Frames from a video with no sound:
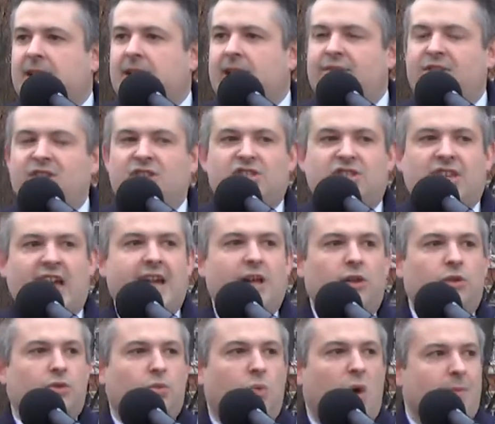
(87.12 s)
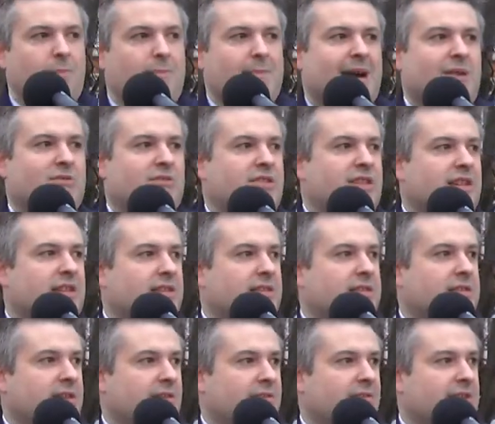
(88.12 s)
Having scaled one mountain
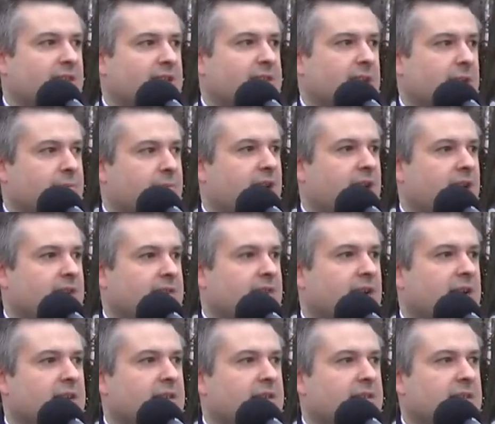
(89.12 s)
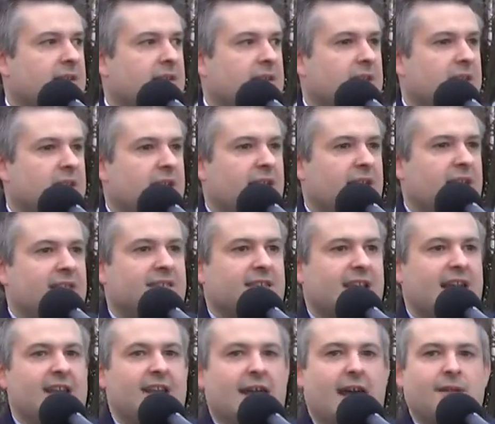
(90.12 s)
to defeat apartheid, he
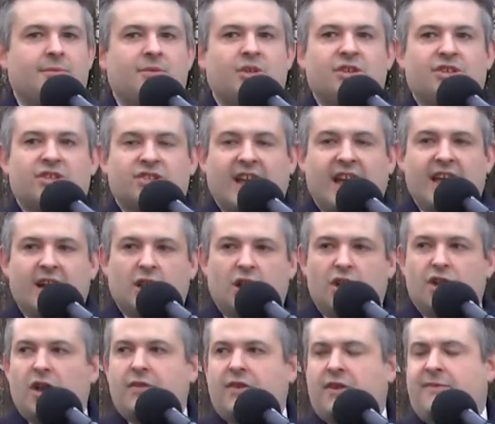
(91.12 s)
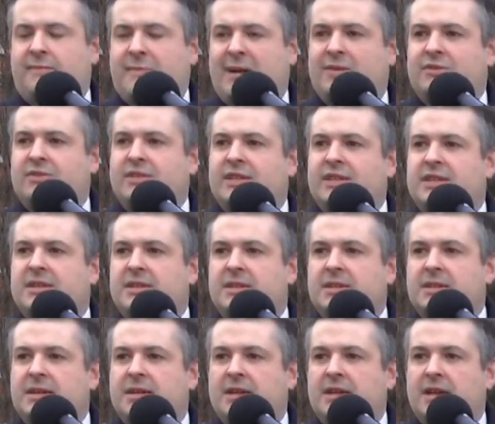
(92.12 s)
said, "I'm going to scale another mountain."
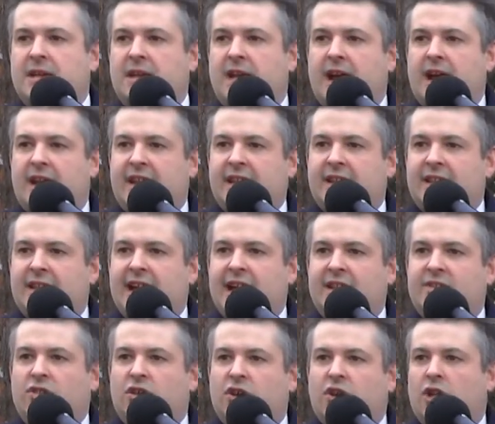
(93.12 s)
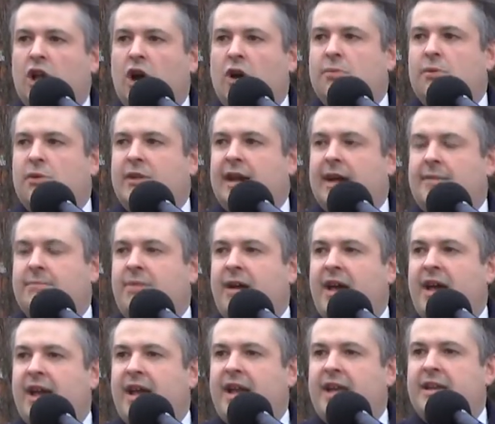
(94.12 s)
And he led the global
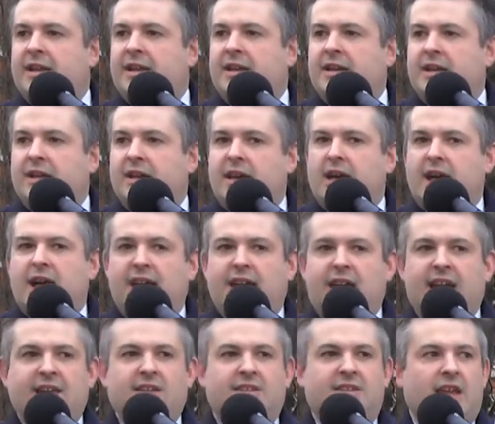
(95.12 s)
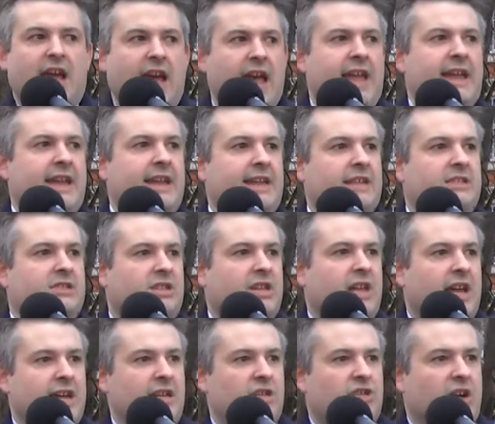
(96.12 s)
campaign against AIDS and
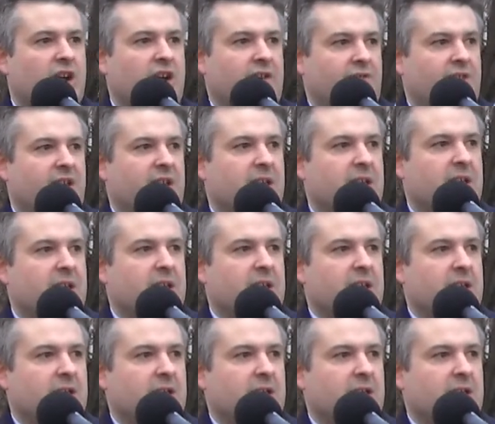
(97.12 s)
HIV.